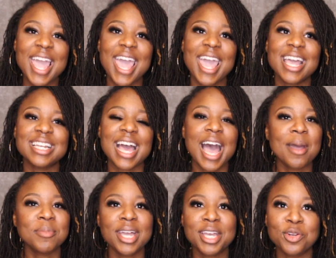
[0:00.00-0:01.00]
and I'm
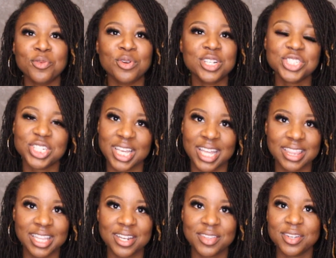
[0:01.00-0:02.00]
not in a rush to get there.